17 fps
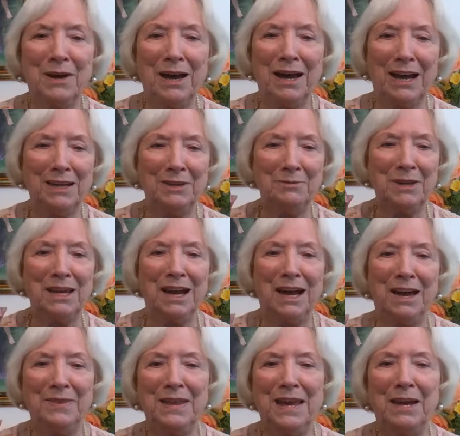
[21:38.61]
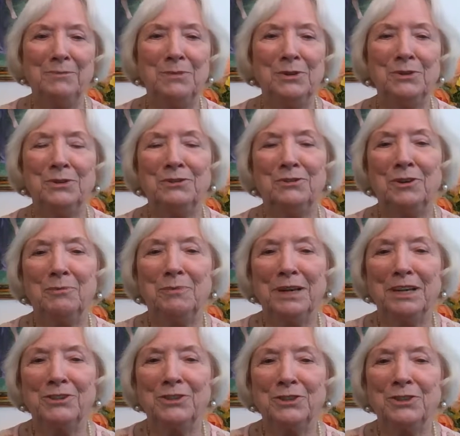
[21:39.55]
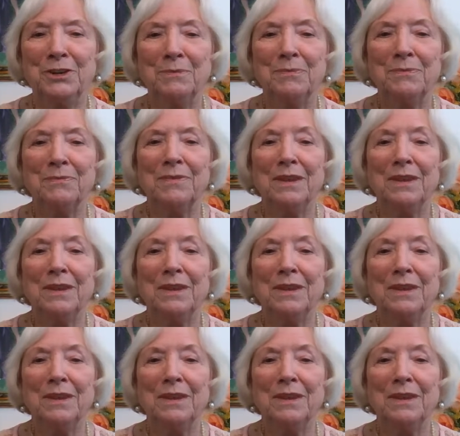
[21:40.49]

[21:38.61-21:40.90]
behind me on that beautiful picture